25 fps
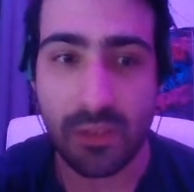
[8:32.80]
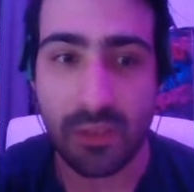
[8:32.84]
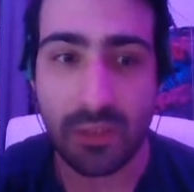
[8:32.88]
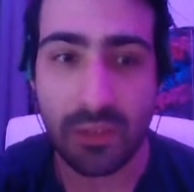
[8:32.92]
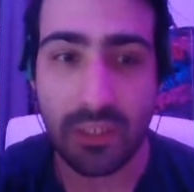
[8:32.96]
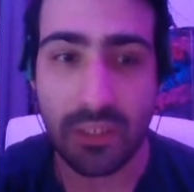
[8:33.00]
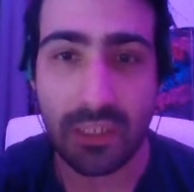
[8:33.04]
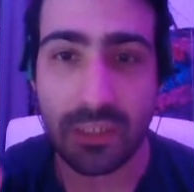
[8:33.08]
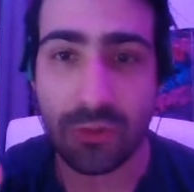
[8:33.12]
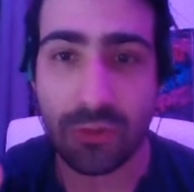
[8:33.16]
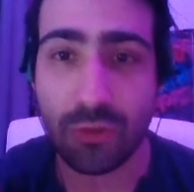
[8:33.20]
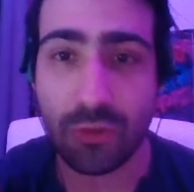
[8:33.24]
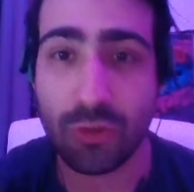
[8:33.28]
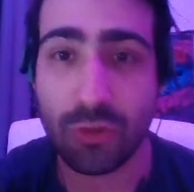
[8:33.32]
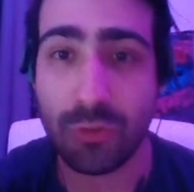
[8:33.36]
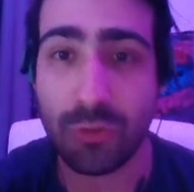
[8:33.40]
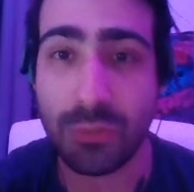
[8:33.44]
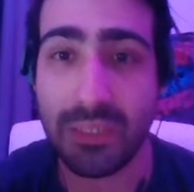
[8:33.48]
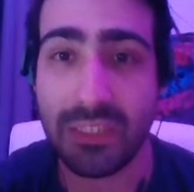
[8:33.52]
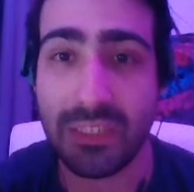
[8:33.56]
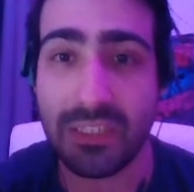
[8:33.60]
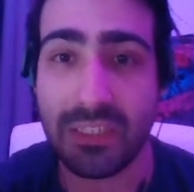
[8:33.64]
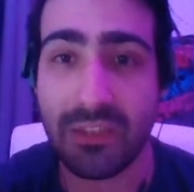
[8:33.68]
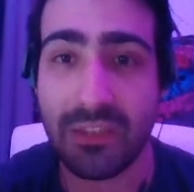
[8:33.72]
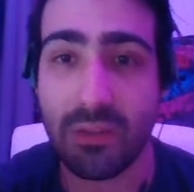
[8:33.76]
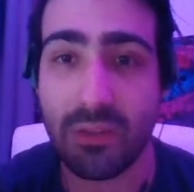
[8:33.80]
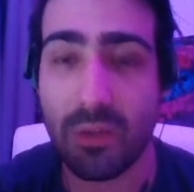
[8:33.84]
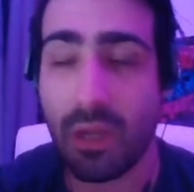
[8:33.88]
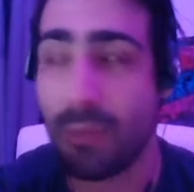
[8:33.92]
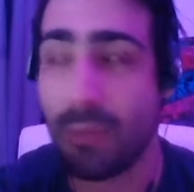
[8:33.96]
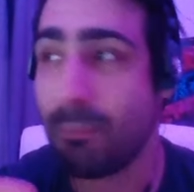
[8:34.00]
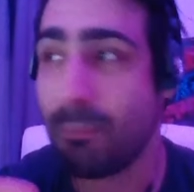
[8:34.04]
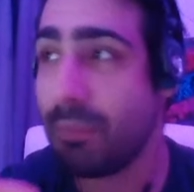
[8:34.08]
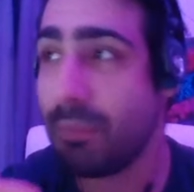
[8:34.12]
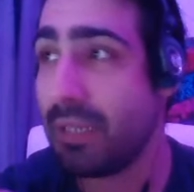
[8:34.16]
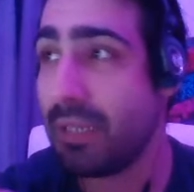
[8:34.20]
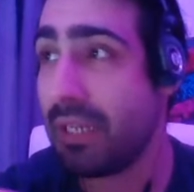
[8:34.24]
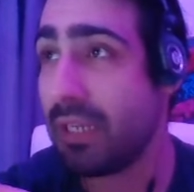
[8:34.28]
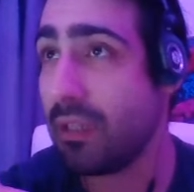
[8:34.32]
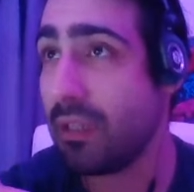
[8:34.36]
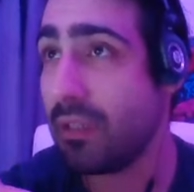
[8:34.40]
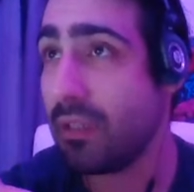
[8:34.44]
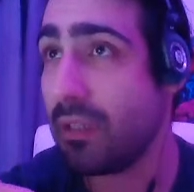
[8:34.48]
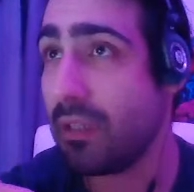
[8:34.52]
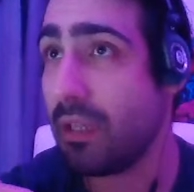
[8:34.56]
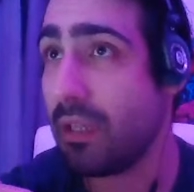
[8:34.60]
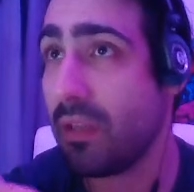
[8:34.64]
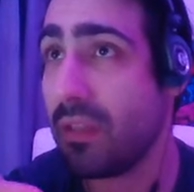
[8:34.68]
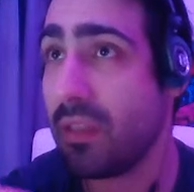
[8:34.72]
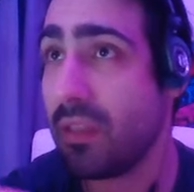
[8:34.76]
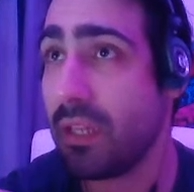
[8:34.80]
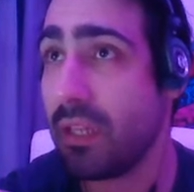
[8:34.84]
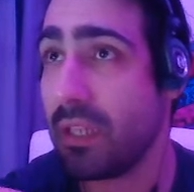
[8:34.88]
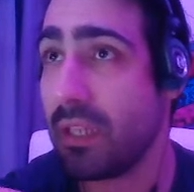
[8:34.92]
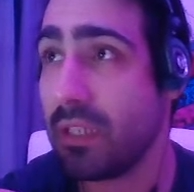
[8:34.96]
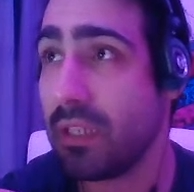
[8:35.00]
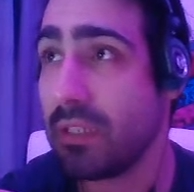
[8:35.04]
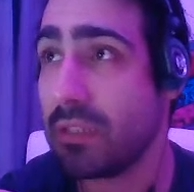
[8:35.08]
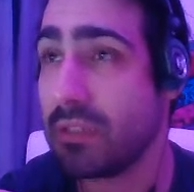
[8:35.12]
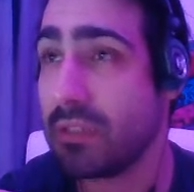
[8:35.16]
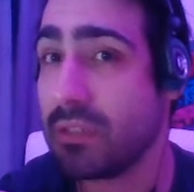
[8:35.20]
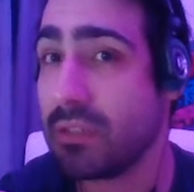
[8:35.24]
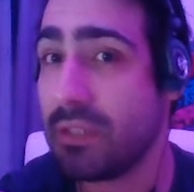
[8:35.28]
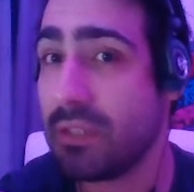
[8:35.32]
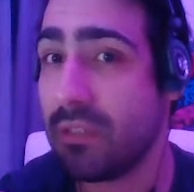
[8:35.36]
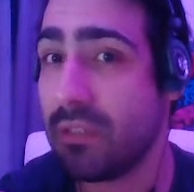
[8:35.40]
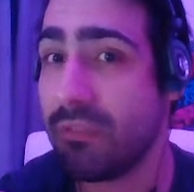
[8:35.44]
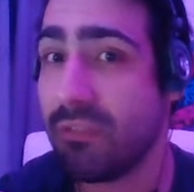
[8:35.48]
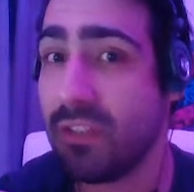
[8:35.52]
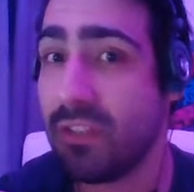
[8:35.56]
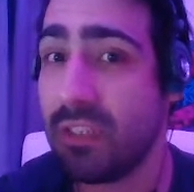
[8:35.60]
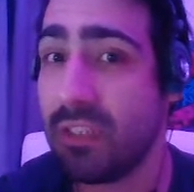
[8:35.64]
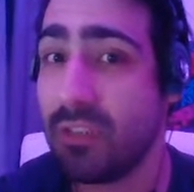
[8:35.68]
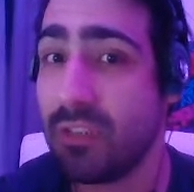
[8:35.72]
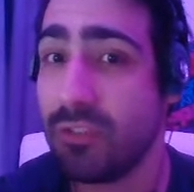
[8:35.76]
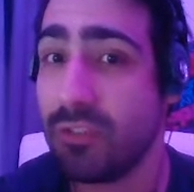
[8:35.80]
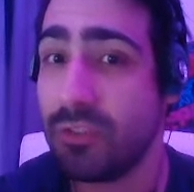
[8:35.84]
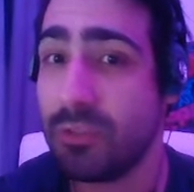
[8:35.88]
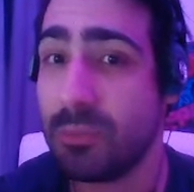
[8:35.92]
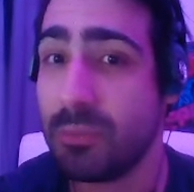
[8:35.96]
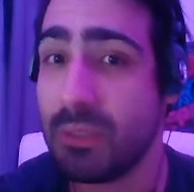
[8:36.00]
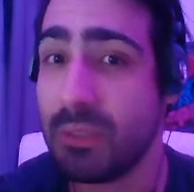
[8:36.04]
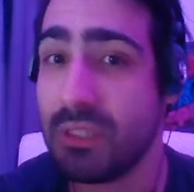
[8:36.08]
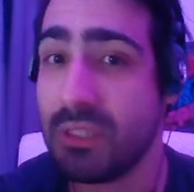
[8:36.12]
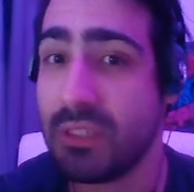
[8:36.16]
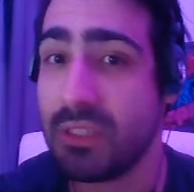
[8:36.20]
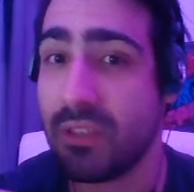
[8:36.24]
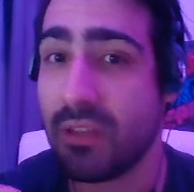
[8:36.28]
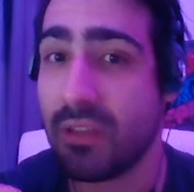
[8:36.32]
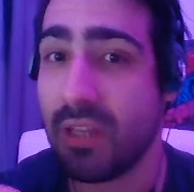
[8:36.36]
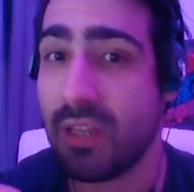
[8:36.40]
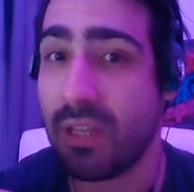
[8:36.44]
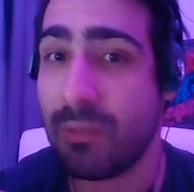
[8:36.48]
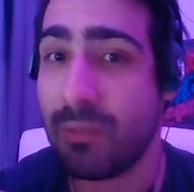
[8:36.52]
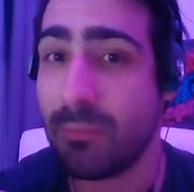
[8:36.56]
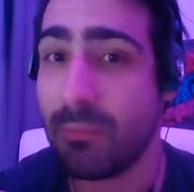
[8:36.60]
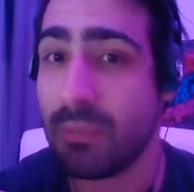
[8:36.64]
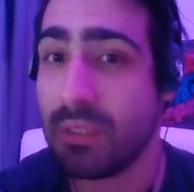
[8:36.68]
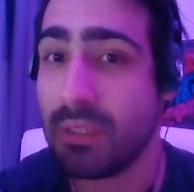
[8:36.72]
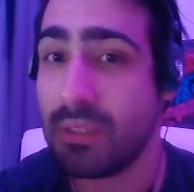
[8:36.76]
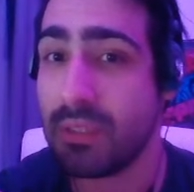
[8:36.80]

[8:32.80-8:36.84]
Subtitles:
Like it should be in the thumbnail. I think it should be in the thumbnail.